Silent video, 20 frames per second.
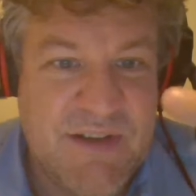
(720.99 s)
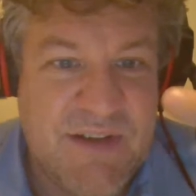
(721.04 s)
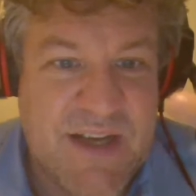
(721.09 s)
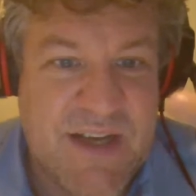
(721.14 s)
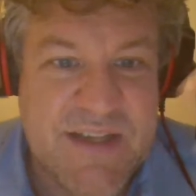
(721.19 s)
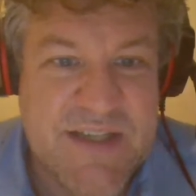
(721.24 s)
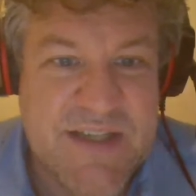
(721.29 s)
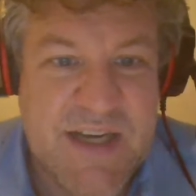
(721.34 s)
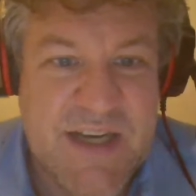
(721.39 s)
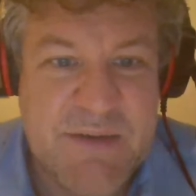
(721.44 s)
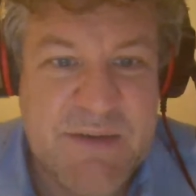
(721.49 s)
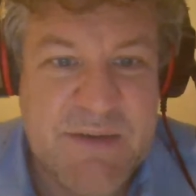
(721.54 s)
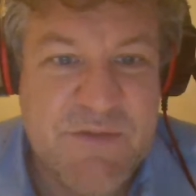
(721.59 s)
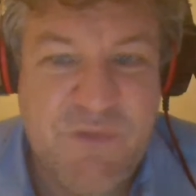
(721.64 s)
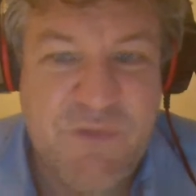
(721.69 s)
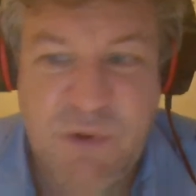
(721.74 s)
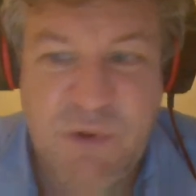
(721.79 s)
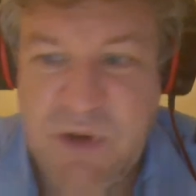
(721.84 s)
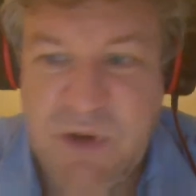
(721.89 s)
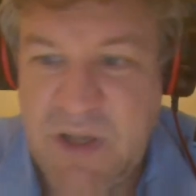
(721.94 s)
of times 4
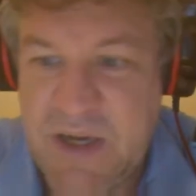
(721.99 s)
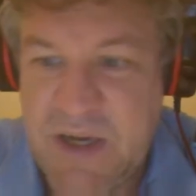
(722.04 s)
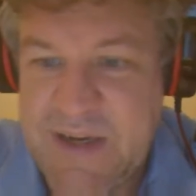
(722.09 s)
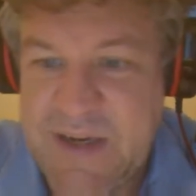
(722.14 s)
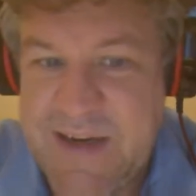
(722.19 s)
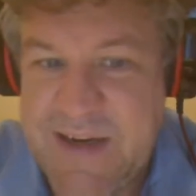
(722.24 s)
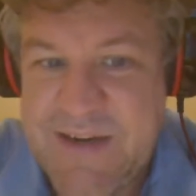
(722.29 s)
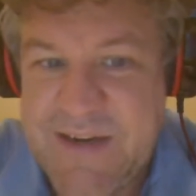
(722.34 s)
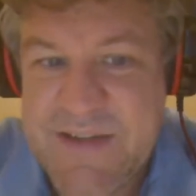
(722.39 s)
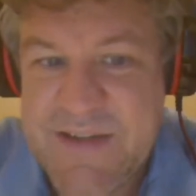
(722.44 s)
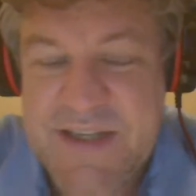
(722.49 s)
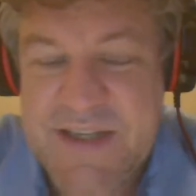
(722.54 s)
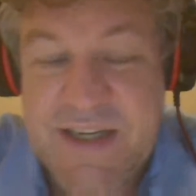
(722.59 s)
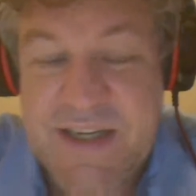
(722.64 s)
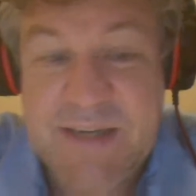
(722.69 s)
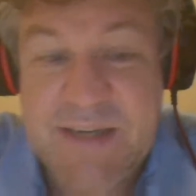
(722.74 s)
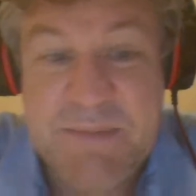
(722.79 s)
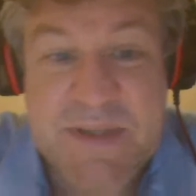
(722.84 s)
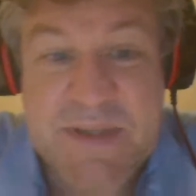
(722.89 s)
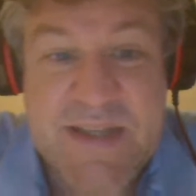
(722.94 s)
o'clock our time,
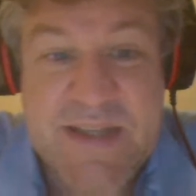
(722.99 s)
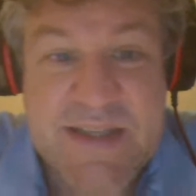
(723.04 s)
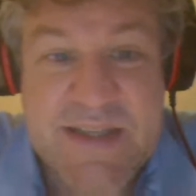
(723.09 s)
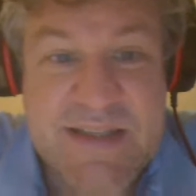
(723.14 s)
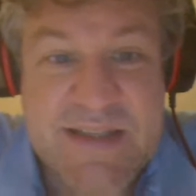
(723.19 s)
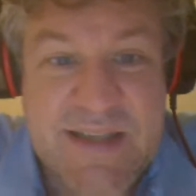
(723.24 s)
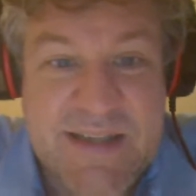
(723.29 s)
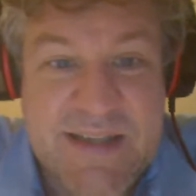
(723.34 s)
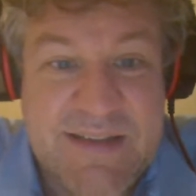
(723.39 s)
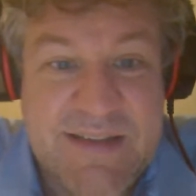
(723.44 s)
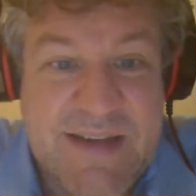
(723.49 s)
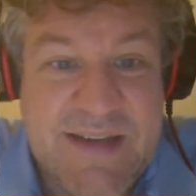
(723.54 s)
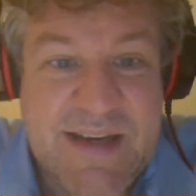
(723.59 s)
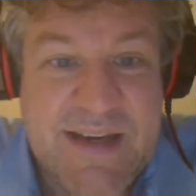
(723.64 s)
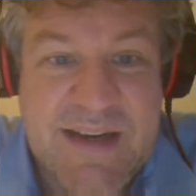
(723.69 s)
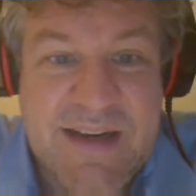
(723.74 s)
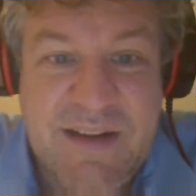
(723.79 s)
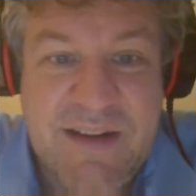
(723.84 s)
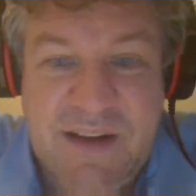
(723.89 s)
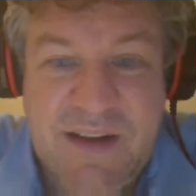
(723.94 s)
but that's like 9
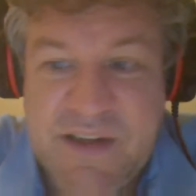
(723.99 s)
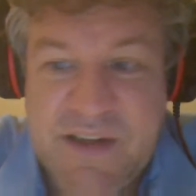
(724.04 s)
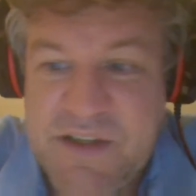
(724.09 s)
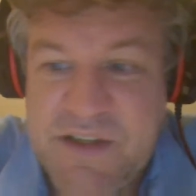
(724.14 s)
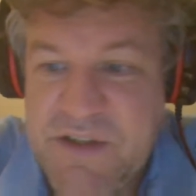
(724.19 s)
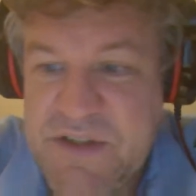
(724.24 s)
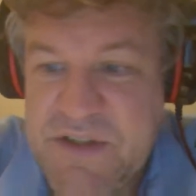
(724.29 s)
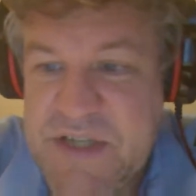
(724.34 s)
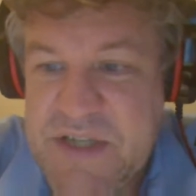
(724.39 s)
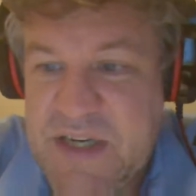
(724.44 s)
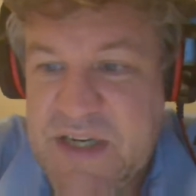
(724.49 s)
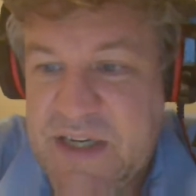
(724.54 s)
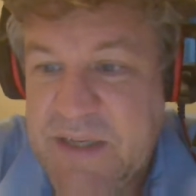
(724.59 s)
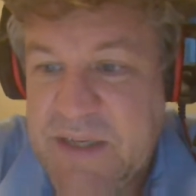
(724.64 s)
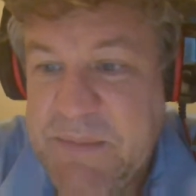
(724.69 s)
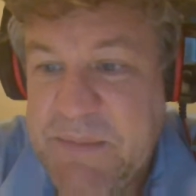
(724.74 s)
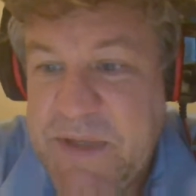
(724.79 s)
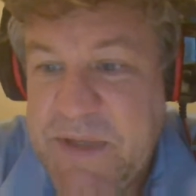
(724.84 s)
o'clock your time.